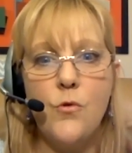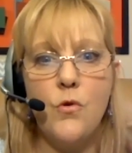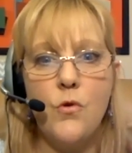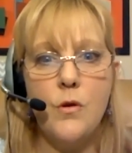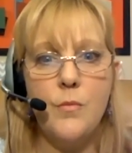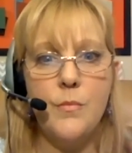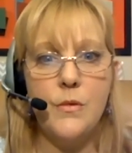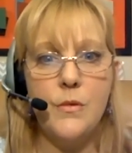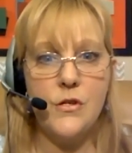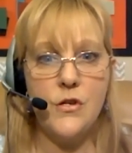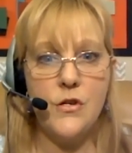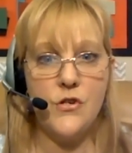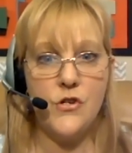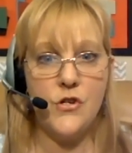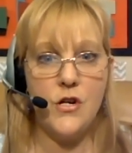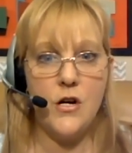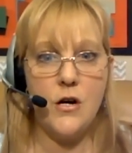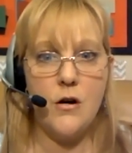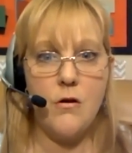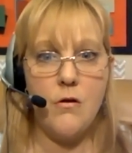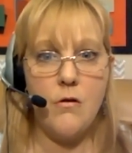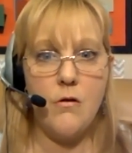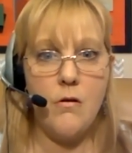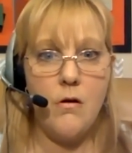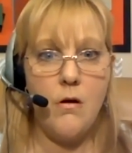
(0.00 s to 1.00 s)
ornaments this
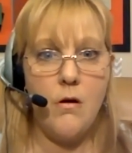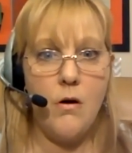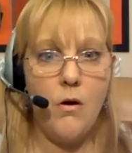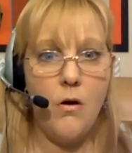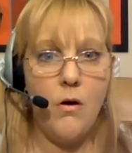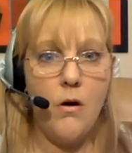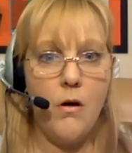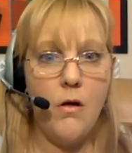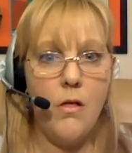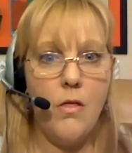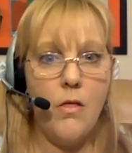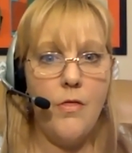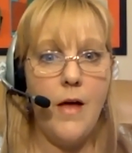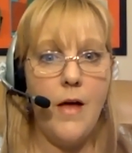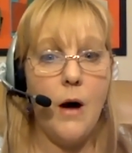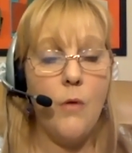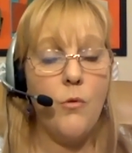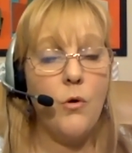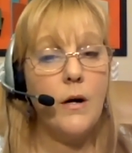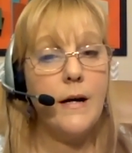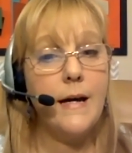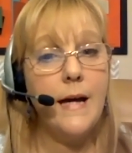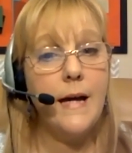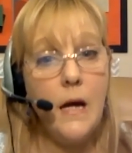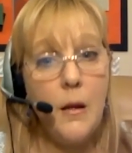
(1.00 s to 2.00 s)
year that
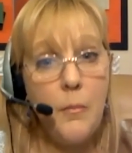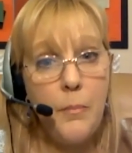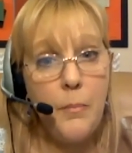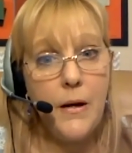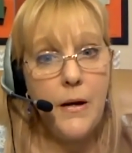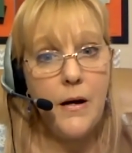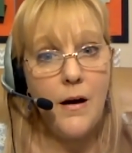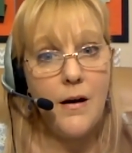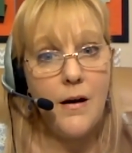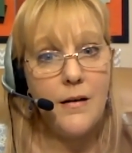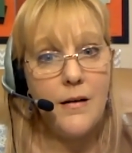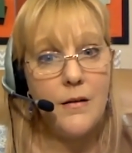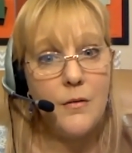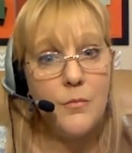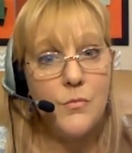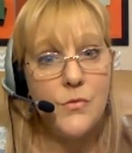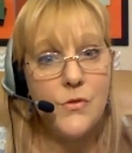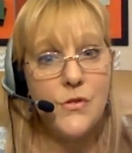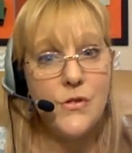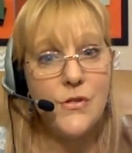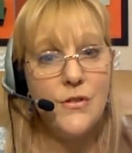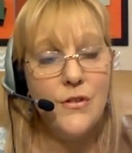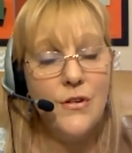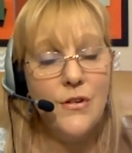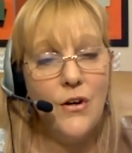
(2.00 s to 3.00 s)
were camping
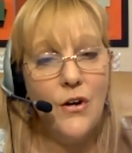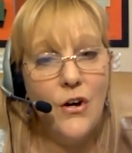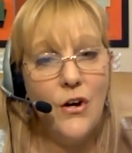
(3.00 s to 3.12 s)
items.